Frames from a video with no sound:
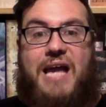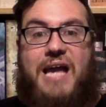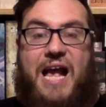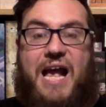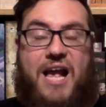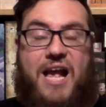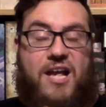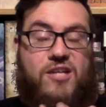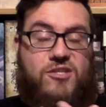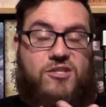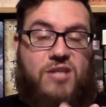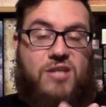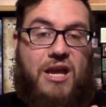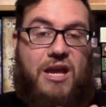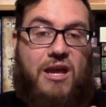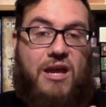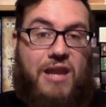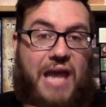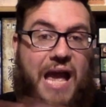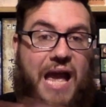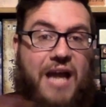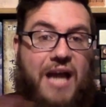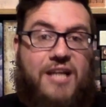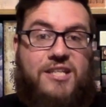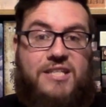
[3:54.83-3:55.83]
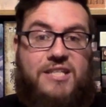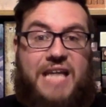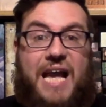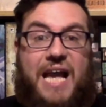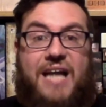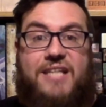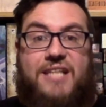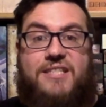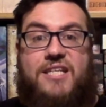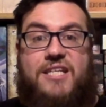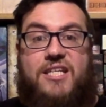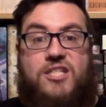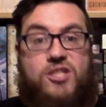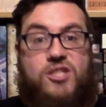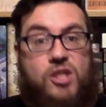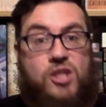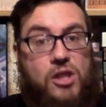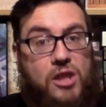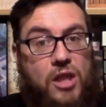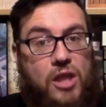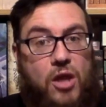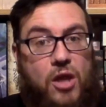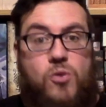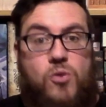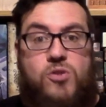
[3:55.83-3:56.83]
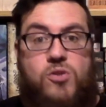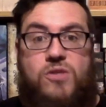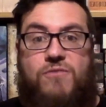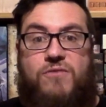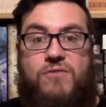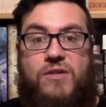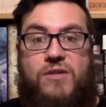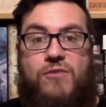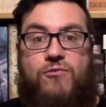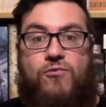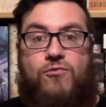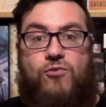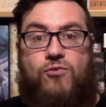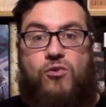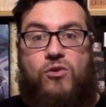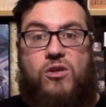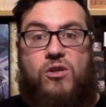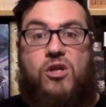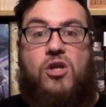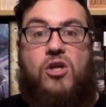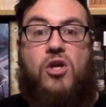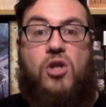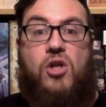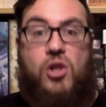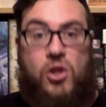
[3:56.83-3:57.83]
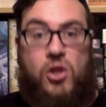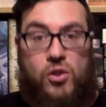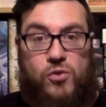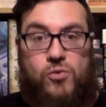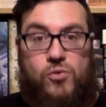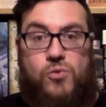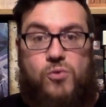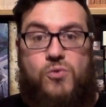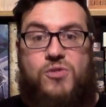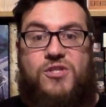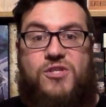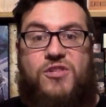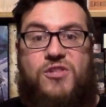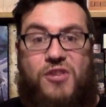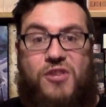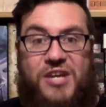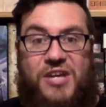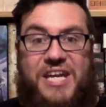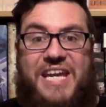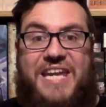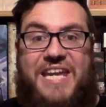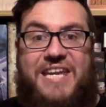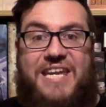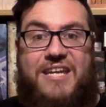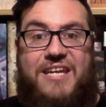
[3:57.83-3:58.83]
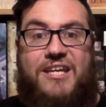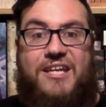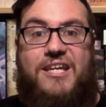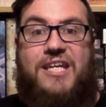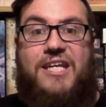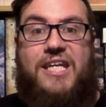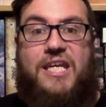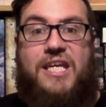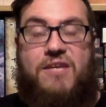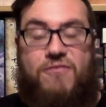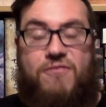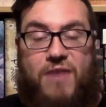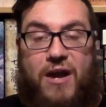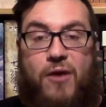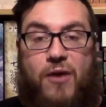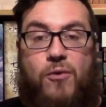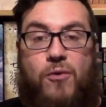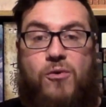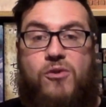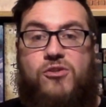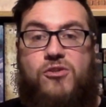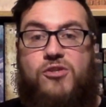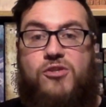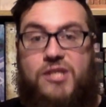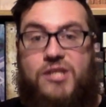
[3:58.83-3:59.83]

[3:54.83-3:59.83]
has an access to loads of different clues that he can give out to